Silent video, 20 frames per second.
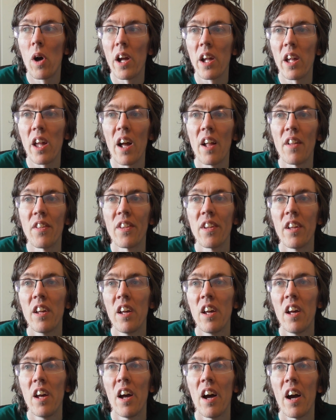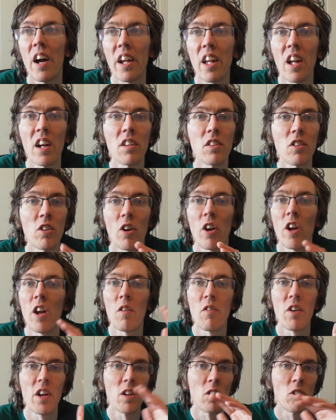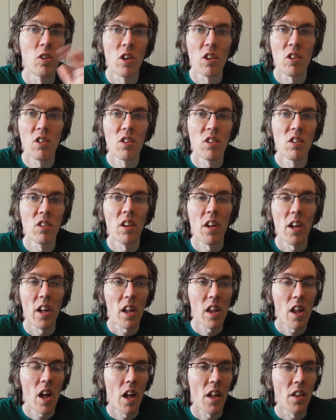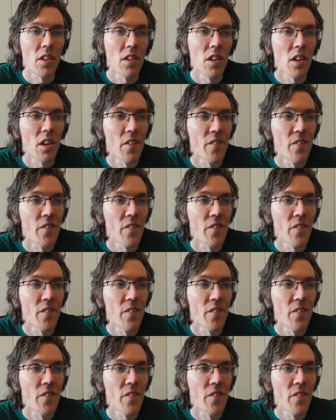I can dry away dust, I can